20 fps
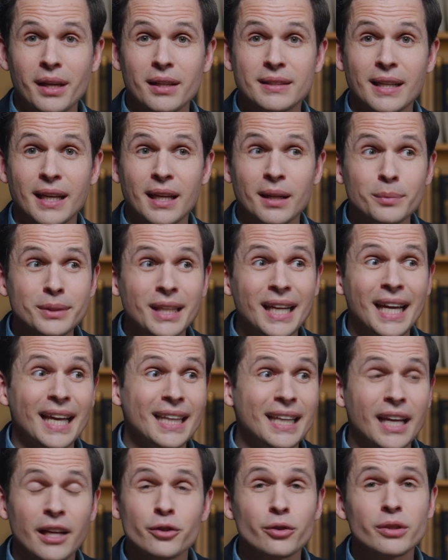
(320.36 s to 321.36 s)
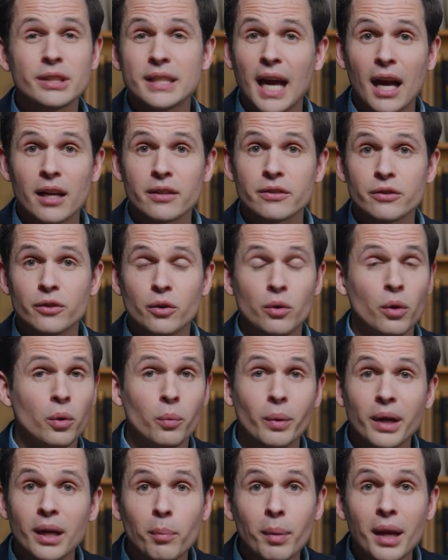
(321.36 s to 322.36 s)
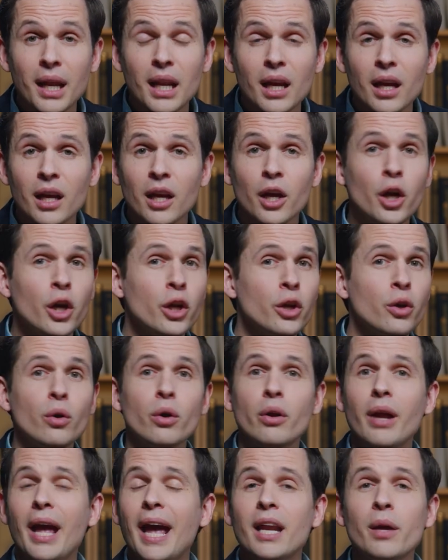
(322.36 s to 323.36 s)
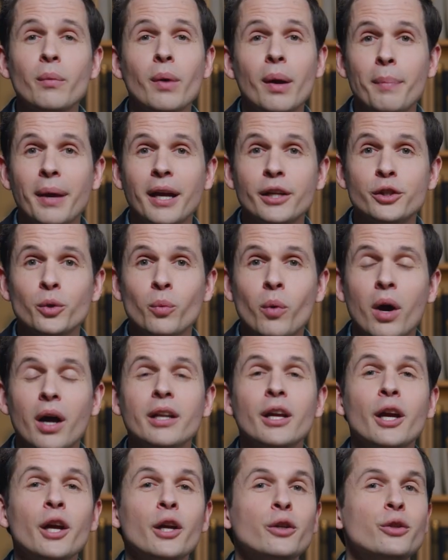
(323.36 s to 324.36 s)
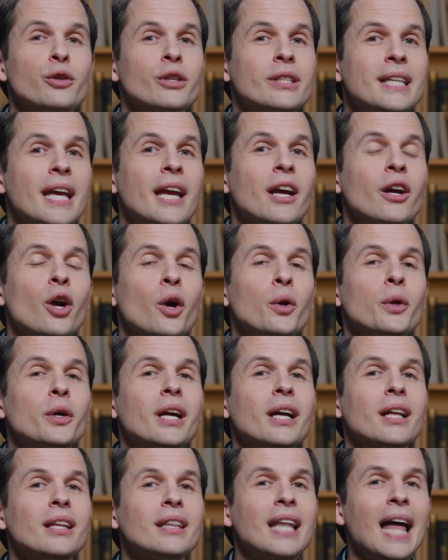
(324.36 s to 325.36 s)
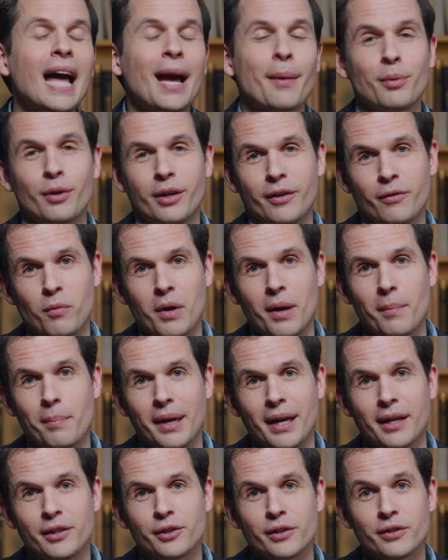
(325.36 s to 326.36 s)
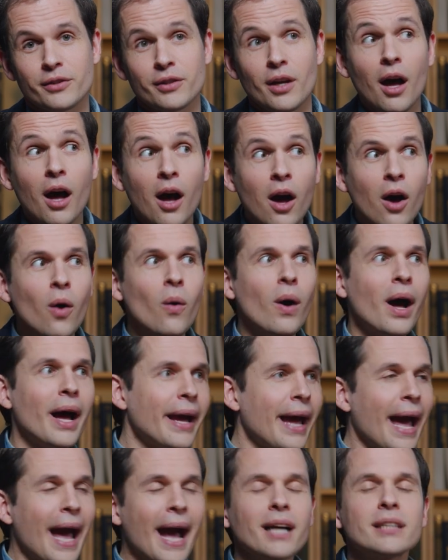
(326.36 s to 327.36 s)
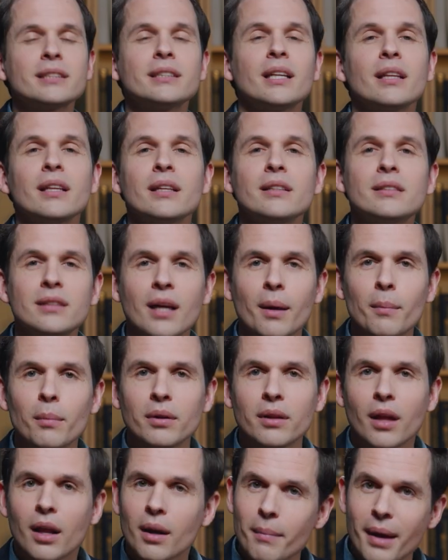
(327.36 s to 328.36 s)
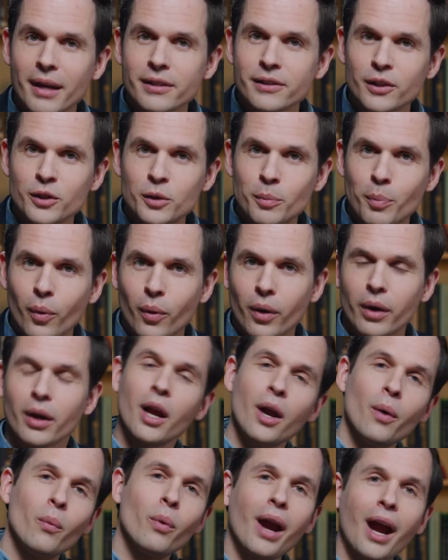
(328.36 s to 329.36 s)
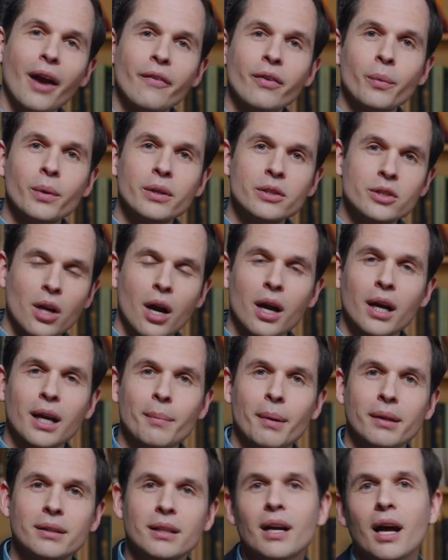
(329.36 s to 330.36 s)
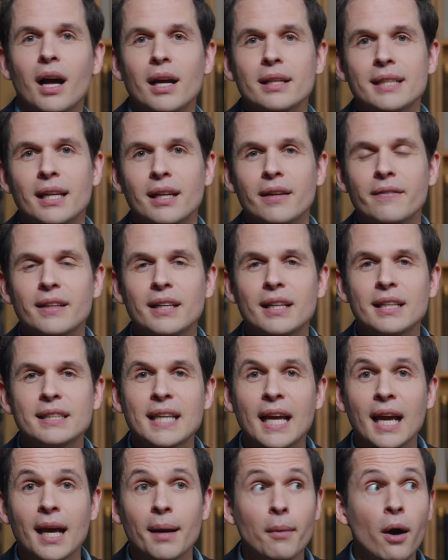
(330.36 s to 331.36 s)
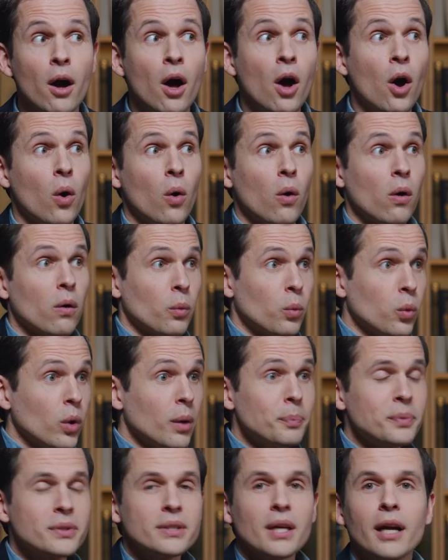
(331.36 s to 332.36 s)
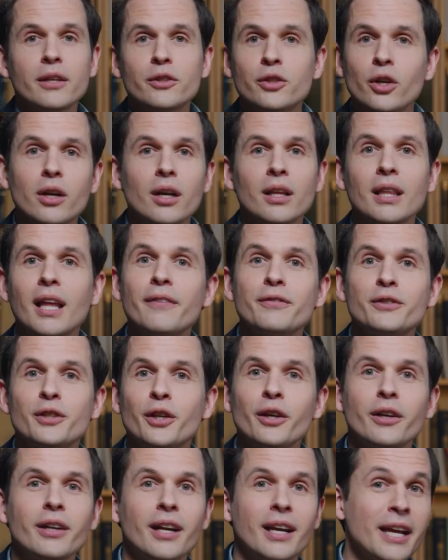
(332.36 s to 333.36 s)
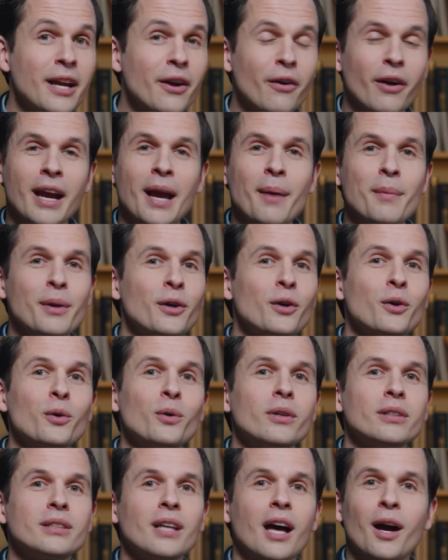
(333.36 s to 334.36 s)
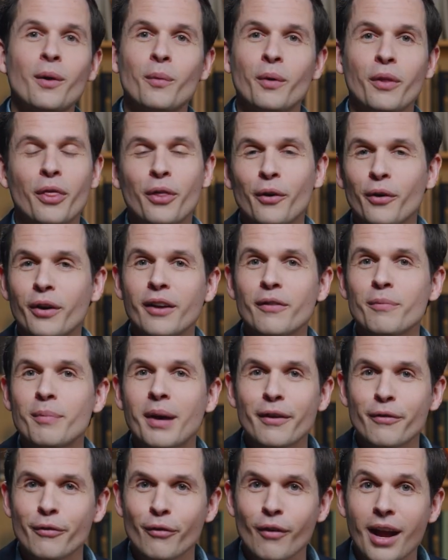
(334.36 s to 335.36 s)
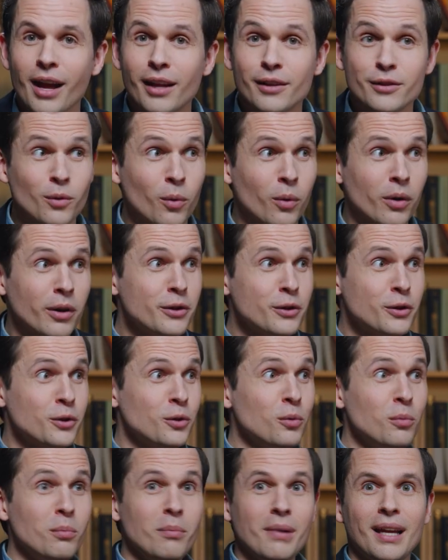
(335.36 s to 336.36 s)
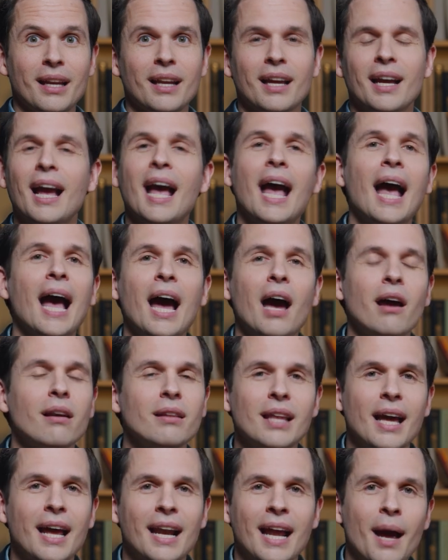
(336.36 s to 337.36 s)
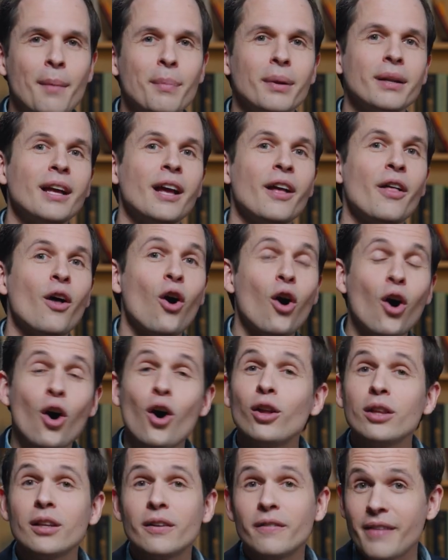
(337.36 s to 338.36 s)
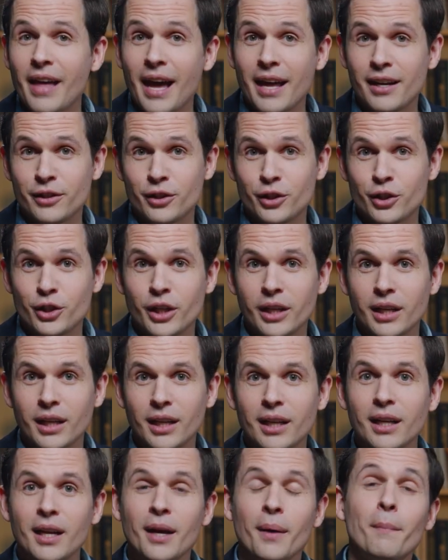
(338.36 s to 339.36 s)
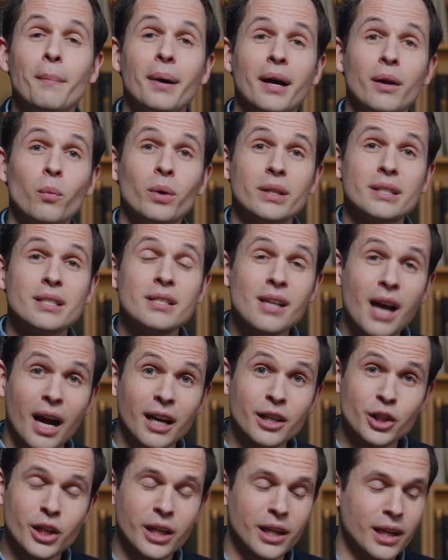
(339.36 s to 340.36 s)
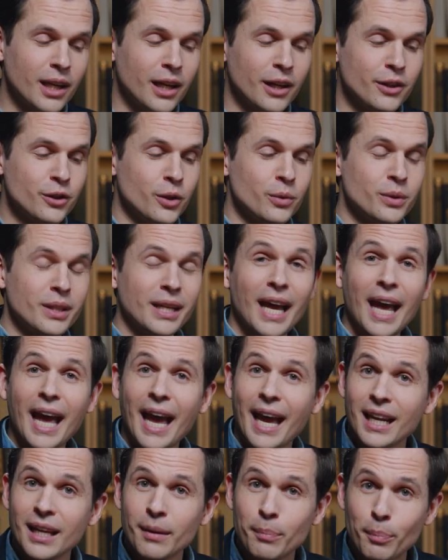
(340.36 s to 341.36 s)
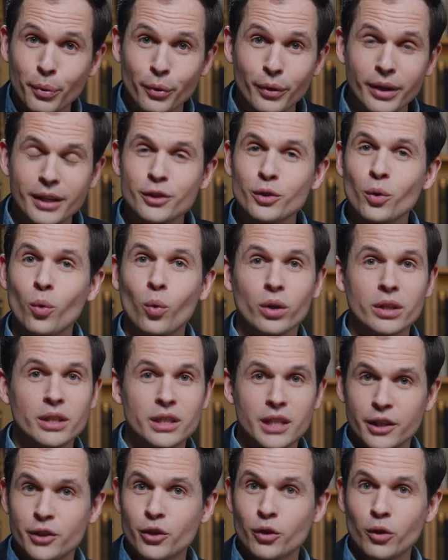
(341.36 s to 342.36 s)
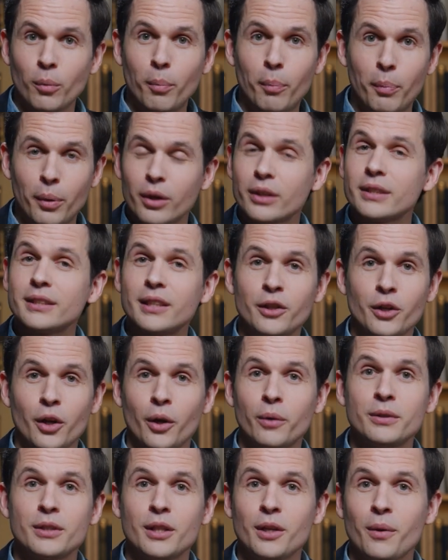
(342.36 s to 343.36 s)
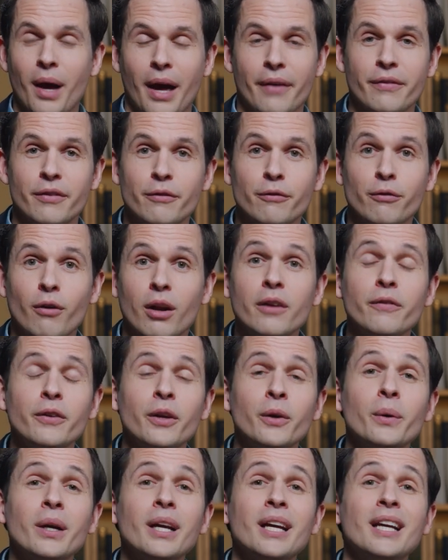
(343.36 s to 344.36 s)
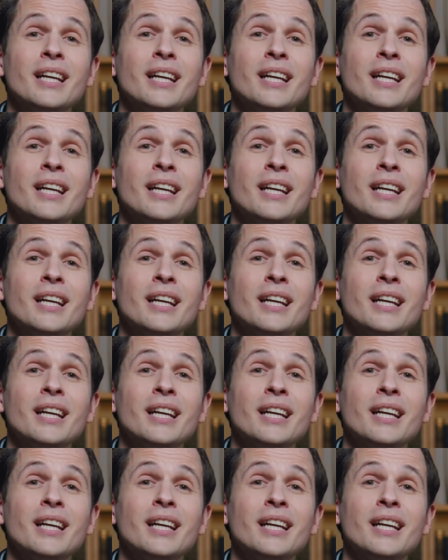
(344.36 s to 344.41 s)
exams? And the answer is yes. You can go to Wikipedia, you can go to any web page you want. You just can't go to collaborative web pages. Oh, I accidentally stumbled on a message board where everyone's talking about the content of the exam. Or whoops, I took a left turn and here I am in a Google Doc with 30 of my friends. Or a Zoom meeting. How did that happen? All of that is cheating, but what's not cheating is using any print or digital books and notes that you have in front of you.